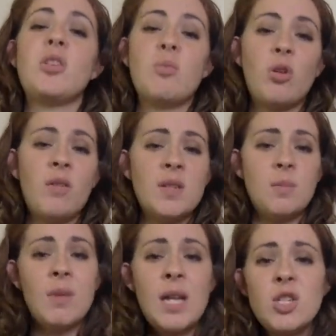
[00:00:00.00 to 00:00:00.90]
The more of a
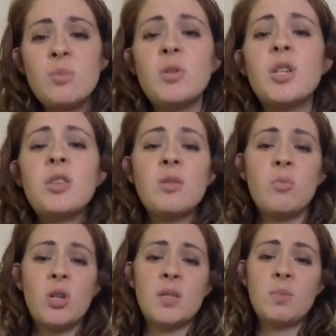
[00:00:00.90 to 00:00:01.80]
demand you put, the
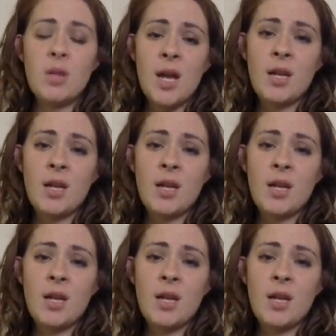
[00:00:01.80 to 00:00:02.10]
more supply